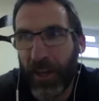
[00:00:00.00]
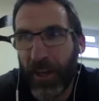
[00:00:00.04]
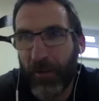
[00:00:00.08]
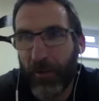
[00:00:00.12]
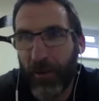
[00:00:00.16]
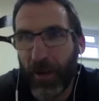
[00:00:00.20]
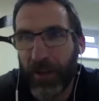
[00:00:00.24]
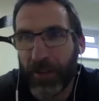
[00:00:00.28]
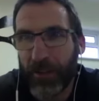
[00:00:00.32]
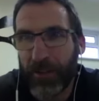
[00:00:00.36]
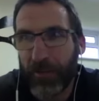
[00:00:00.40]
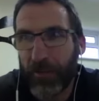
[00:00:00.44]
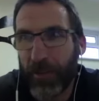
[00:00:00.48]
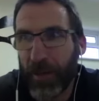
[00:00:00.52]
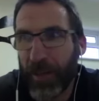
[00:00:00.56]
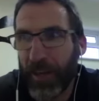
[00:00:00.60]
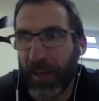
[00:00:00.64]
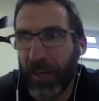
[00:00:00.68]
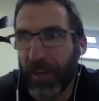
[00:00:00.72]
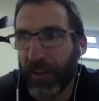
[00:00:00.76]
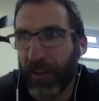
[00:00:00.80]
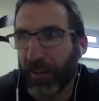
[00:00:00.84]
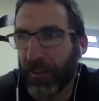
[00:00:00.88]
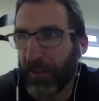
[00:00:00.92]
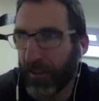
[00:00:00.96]
I wanted to
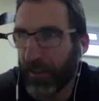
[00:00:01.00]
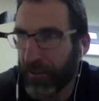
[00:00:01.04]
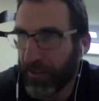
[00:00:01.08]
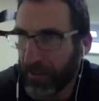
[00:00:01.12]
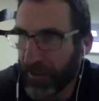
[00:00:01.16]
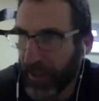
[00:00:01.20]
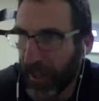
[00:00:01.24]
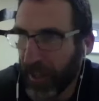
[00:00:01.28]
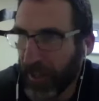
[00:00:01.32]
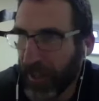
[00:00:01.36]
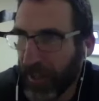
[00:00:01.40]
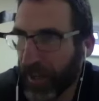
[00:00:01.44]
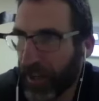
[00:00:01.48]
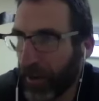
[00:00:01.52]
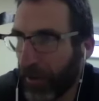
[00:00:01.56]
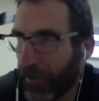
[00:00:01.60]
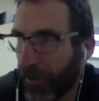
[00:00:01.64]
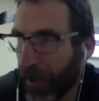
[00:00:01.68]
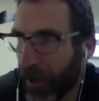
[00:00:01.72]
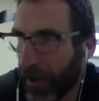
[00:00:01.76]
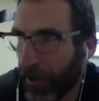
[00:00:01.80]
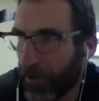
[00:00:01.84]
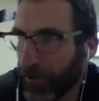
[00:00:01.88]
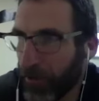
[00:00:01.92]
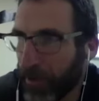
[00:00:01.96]
be studying on
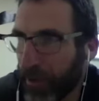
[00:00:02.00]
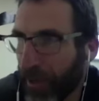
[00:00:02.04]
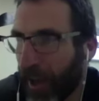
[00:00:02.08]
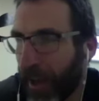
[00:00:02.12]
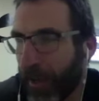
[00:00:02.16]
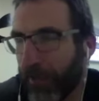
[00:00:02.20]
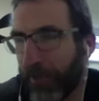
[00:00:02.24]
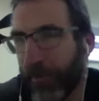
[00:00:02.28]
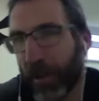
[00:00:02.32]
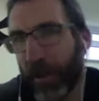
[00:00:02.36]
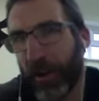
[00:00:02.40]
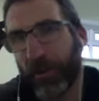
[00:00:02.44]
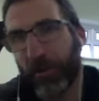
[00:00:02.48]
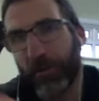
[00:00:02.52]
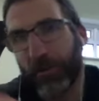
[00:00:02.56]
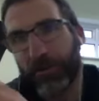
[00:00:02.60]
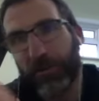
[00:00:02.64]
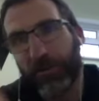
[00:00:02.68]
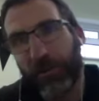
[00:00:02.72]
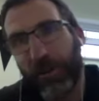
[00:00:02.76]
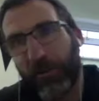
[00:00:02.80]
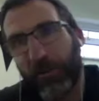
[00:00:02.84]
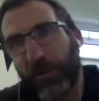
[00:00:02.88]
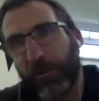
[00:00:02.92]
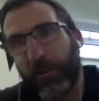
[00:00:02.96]
my own time, but then
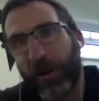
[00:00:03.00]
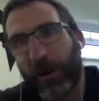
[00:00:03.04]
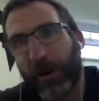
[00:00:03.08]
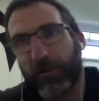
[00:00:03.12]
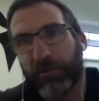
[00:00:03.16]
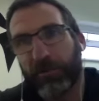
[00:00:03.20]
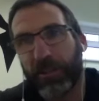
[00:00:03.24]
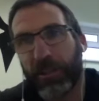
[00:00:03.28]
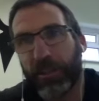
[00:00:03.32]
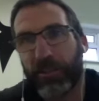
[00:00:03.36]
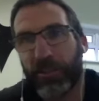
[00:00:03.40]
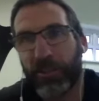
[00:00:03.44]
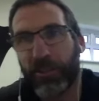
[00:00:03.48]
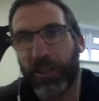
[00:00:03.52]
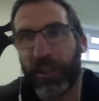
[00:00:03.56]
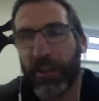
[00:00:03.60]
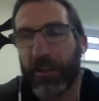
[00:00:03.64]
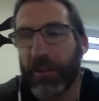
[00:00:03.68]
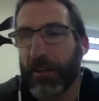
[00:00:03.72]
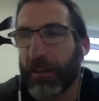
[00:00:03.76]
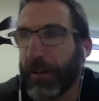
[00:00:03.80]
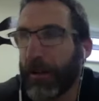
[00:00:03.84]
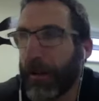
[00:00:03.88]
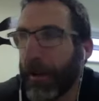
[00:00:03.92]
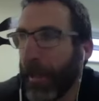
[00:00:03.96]
also up about teaching
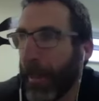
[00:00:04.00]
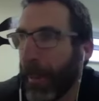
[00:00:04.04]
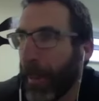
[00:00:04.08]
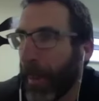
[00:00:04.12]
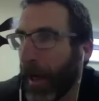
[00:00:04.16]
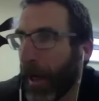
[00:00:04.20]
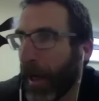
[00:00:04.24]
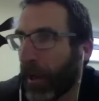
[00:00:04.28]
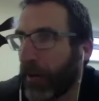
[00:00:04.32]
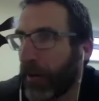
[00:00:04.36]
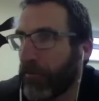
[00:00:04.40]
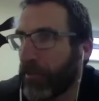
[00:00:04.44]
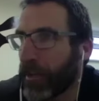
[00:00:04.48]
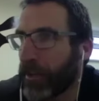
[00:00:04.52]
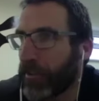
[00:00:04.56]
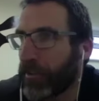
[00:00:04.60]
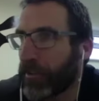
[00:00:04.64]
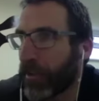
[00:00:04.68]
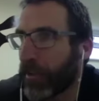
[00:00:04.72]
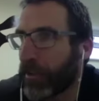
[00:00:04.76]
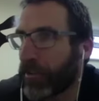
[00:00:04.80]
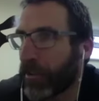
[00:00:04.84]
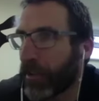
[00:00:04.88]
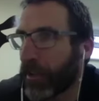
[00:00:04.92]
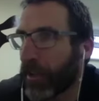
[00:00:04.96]
and
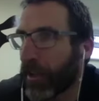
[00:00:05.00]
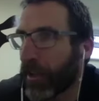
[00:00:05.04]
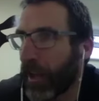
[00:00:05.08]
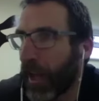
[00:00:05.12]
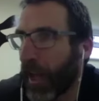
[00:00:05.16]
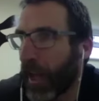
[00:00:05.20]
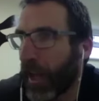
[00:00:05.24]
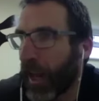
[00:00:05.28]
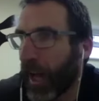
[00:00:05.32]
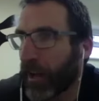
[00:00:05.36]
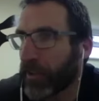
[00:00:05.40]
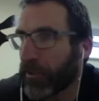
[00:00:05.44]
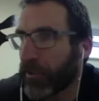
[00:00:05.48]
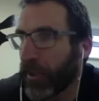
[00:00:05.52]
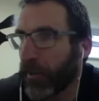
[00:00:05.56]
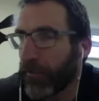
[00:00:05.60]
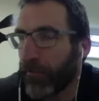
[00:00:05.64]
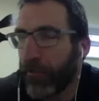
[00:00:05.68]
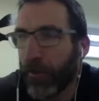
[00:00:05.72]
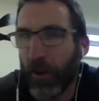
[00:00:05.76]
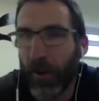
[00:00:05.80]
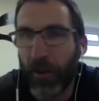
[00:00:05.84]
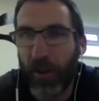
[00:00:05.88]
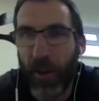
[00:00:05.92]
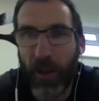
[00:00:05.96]
researching and actually
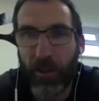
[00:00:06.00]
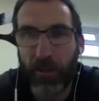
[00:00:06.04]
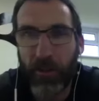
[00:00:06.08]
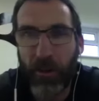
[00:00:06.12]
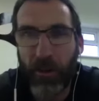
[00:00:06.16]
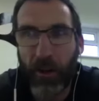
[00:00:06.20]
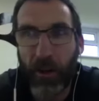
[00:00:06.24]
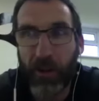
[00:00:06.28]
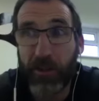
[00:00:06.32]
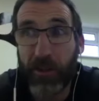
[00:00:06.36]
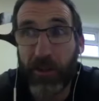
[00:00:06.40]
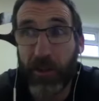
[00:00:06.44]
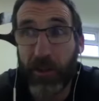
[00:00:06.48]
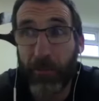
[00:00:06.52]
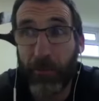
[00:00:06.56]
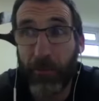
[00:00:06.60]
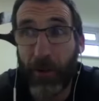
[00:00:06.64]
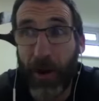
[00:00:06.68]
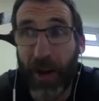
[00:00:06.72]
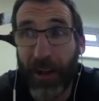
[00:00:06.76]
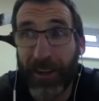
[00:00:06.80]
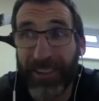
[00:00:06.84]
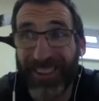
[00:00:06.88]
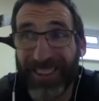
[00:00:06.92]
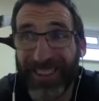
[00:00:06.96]
putting that knowledge into
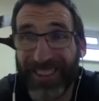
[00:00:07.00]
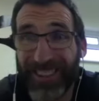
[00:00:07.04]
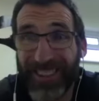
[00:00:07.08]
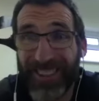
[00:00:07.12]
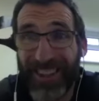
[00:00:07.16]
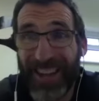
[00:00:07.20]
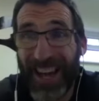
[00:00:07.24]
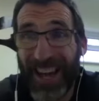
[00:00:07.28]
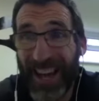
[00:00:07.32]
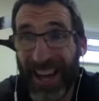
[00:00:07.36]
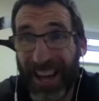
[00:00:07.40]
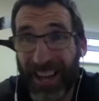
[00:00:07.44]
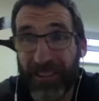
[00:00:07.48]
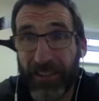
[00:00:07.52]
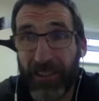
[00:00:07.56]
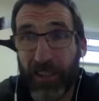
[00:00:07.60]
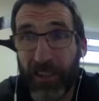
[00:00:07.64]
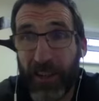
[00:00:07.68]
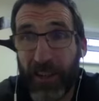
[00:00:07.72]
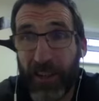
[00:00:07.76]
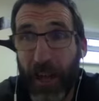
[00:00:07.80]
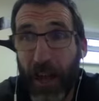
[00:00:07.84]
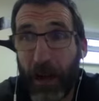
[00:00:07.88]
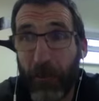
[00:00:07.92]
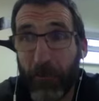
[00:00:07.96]
practice and actually
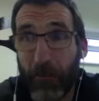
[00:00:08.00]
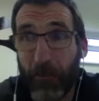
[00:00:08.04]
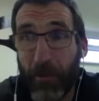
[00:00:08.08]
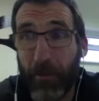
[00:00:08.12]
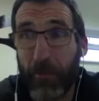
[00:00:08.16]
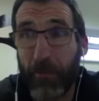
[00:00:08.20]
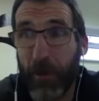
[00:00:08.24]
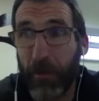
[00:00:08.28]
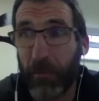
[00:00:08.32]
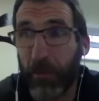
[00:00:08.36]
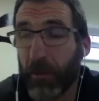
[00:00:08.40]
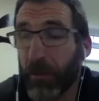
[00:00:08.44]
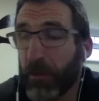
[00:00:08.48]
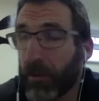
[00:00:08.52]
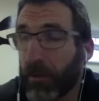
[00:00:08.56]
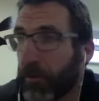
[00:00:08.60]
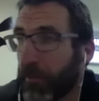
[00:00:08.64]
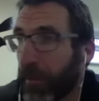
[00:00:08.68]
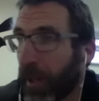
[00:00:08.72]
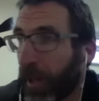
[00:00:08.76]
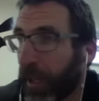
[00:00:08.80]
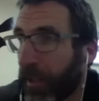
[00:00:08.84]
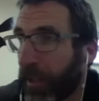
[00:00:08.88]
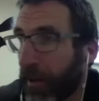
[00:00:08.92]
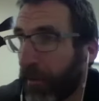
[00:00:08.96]
helping people
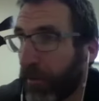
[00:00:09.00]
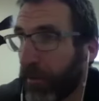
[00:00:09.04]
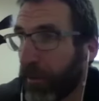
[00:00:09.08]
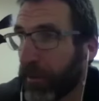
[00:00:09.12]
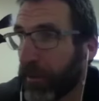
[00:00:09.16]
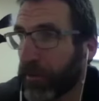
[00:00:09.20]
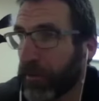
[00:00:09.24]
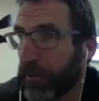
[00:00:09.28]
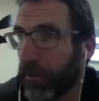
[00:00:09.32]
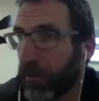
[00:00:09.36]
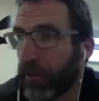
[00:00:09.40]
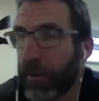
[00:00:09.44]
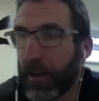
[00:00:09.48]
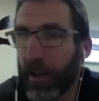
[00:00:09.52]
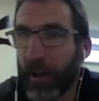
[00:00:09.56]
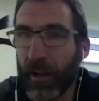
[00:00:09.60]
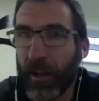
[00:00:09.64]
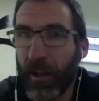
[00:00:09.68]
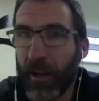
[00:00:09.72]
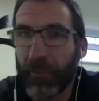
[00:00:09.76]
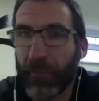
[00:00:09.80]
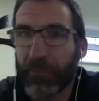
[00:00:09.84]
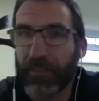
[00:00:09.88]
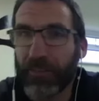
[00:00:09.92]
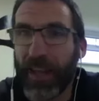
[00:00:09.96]
make a difference. So
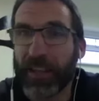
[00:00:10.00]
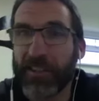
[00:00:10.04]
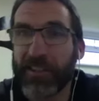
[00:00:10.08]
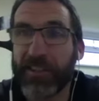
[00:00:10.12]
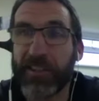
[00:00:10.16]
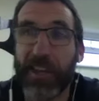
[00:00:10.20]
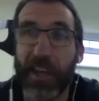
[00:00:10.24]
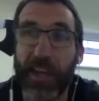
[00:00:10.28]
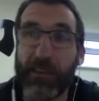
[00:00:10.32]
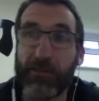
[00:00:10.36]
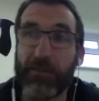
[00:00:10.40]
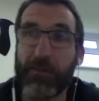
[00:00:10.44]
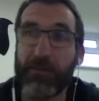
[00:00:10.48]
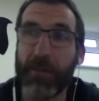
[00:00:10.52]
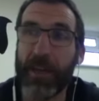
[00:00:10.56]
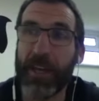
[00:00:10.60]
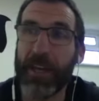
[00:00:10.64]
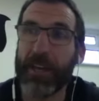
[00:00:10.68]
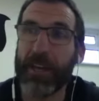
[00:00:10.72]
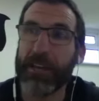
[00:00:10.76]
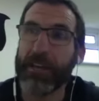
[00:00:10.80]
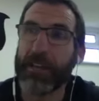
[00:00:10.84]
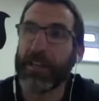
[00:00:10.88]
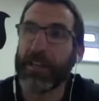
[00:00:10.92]
that stayed with me.